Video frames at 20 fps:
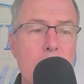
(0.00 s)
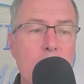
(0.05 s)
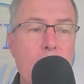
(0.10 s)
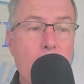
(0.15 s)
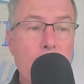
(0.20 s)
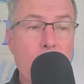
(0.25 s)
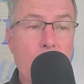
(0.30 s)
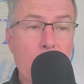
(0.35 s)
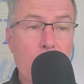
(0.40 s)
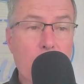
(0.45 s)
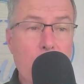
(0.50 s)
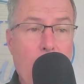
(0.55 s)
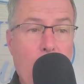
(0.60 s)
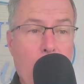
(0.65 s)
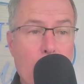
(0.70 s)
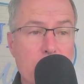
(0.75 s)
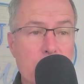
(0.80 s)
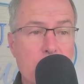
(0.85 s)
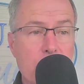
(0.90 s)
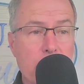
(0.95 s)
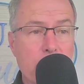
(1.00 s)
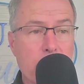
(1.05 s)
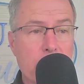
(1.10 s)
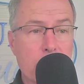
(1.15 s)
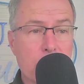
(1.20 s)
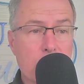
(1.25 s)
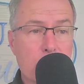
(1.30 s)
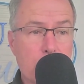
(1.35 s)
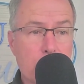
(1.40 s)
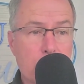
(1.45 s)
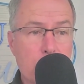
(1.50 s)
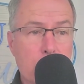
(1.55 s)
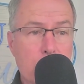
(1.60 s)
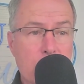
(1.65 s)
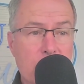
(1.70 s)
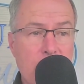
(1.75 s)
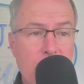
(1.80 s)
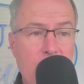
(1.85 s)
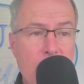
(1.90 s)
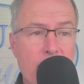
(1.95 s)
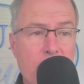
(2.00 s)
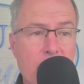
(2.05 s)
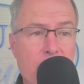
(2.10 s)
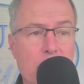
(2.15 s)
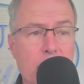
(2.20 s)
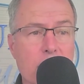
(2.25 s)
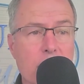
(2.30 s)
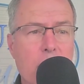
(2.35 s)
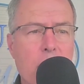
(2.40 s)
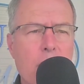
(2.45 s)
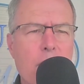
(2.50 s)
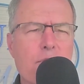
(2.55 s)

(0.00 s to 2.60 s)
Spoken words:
Another option is to use your savings.